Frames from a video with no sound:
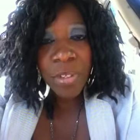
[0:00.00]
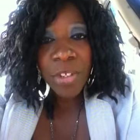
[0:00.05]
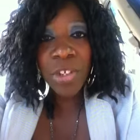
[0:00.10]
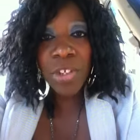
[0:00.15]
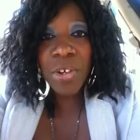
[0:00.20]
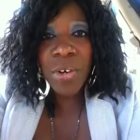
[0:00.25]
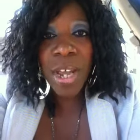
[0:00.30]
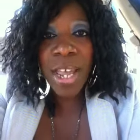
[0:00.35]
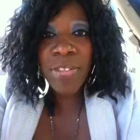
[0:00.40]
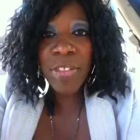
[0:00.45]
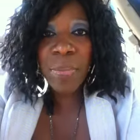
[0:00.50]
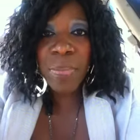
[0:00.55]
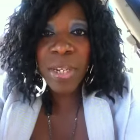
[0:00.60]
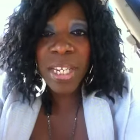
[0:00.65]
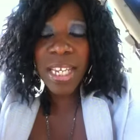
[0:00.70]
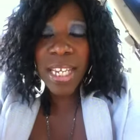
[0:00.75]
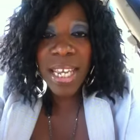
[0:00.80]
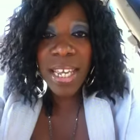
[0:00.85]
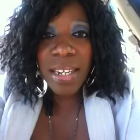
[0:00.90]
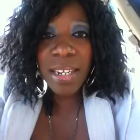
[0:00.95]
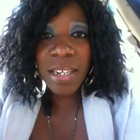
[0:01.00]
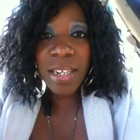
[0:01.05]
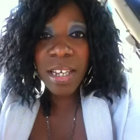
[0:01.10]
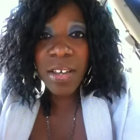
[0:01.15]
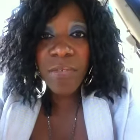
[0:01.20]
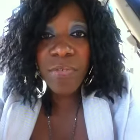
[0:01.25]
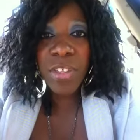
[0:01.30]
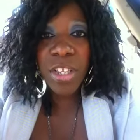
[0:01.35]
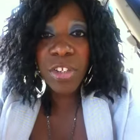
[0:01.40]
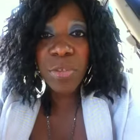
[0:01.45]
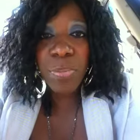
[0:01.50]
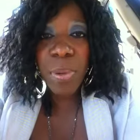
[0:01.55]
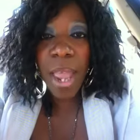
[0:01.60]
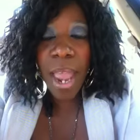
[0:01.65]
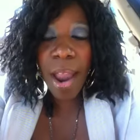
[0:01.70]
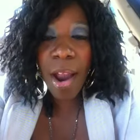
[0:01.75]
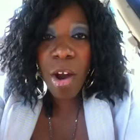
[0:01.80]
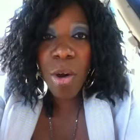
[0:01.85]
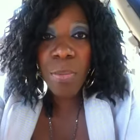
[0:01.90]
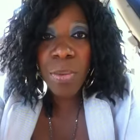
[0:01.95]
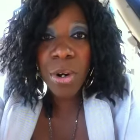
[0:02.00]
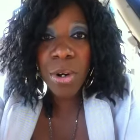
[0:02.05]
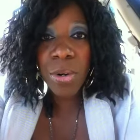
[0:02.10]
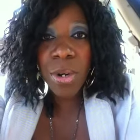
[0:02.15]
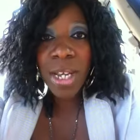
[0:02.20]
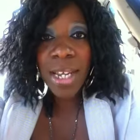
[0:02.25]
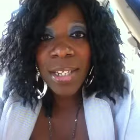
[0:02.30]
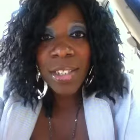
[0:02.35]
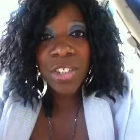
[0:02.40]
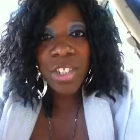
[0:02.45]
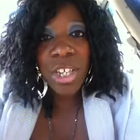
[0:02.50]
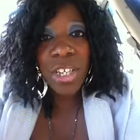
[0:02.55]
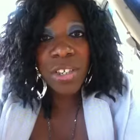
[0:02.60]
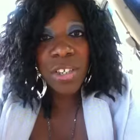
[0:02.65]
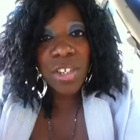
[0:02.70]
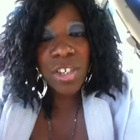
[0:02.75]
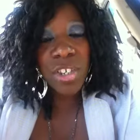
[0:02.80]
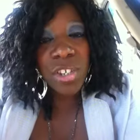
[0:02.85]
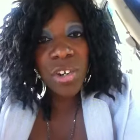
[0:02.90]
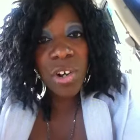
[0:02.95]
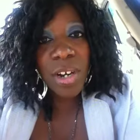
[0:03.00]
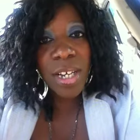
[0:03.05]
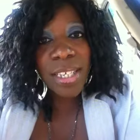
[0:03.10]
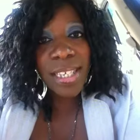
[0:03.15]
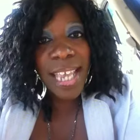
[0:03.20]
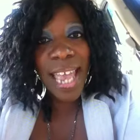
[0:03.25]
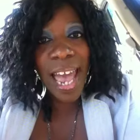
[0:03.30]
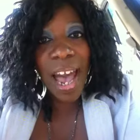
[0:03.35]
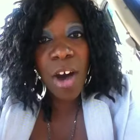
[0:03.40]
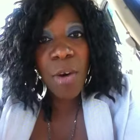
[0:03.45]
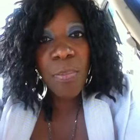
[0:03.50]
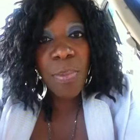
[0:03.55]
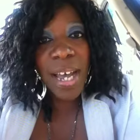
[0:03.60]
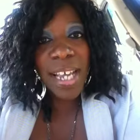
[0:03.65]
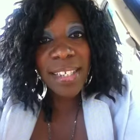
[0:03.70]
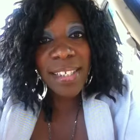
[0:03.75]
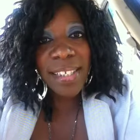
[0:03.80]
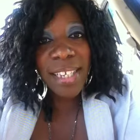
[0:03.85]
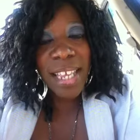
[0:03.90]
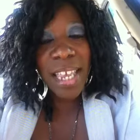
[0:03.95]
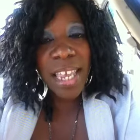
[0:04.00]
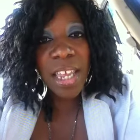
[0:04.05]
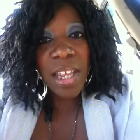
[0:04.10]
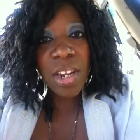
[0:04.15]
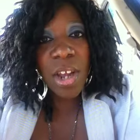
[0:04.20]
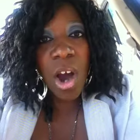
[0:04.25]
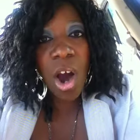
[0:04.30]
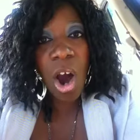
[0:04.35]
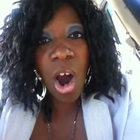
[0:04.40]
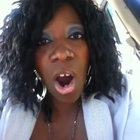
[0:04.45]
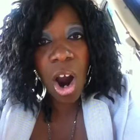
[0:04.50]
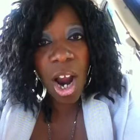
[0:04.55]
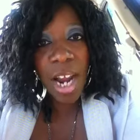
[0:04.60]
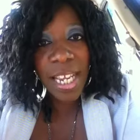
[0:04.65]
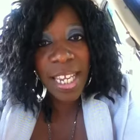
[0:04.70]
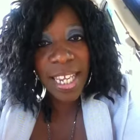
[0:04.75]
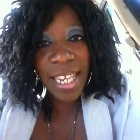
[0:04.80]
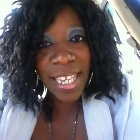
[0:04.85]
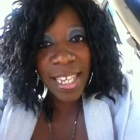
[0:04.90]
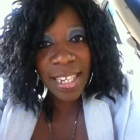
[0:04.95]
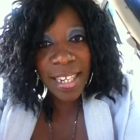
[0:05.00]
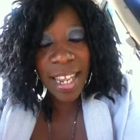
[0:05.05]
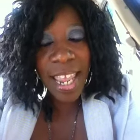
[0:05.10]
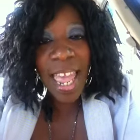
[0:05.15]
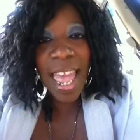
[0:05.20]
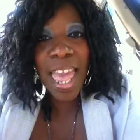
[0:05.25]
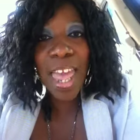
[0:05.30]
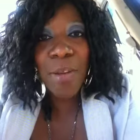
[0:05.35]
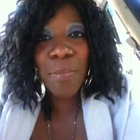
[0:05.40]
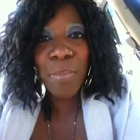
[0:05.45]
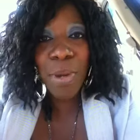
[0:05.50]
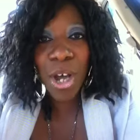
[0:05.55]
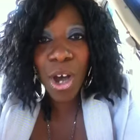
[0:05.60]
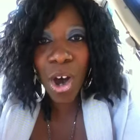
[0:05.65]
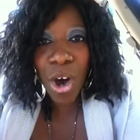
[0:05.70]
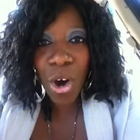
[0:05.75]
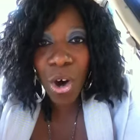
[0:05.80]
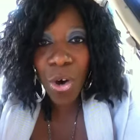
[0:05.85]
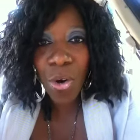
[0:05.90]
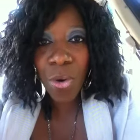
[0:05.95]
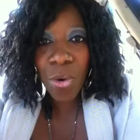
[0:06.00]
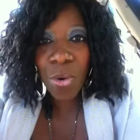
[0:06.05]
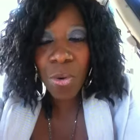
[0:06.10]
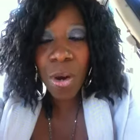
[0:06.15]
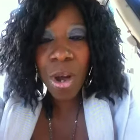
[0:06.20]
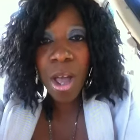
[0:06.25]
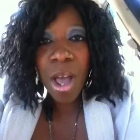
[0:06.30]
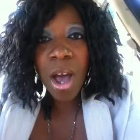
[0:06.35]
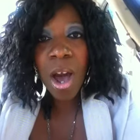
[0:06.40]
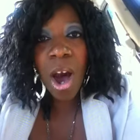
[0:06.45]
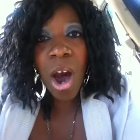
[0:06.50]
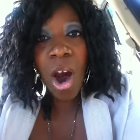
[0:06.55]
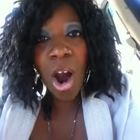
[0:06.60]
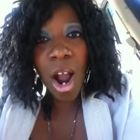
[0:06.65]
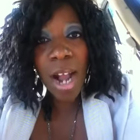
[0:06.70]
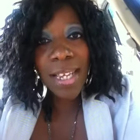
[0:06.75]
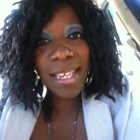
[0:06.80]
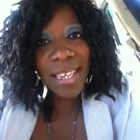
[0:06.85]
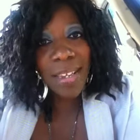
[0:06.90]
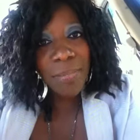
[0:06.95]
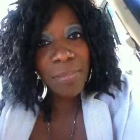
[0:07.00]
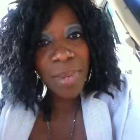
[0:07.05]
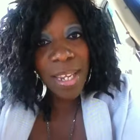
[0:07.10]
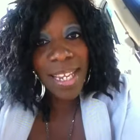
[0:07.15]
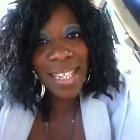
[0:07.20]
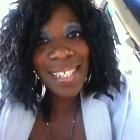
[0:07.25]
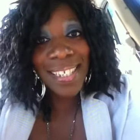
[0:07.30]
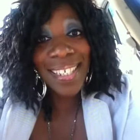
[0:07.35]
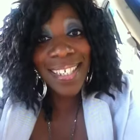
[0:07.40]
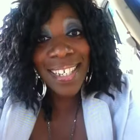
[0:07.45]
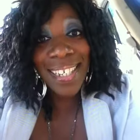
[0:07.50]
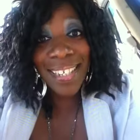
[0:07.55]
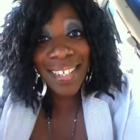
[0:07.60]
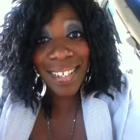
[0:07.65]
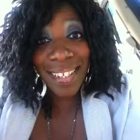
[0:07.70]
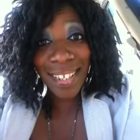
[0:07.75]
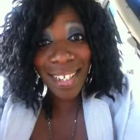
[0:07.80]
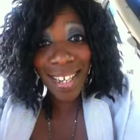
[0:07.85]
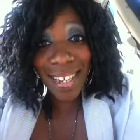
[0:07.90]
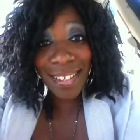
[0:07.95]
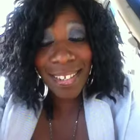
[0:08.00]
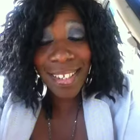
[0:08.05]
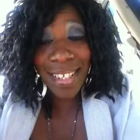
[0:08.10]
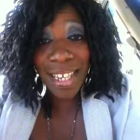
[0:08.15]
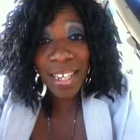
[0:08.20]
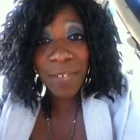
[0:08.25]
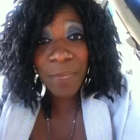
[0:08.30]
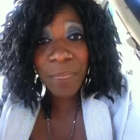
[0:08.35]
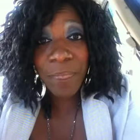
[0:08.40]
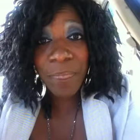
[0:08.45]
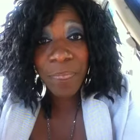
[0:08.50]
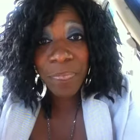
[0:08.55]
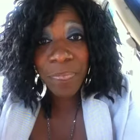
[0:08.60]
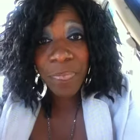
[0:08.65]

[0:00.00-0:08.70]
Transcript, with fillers: you know at the beginning of this parable jesus starts out by saying hearken and behold hearken means to listen